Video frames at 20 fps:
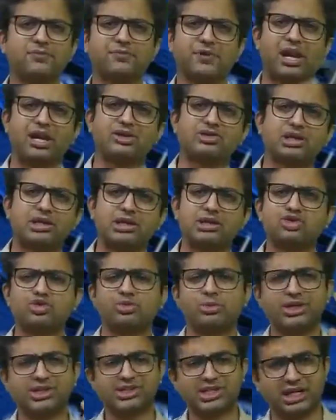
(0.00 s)
financial
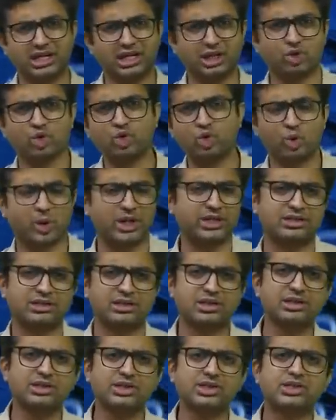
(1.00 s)
instruments getting 2
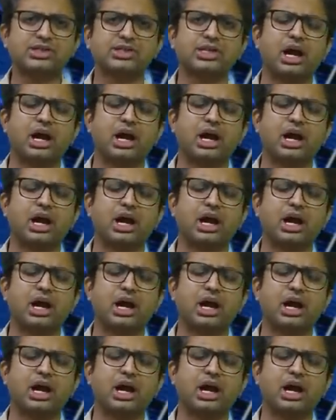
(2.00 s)
questions,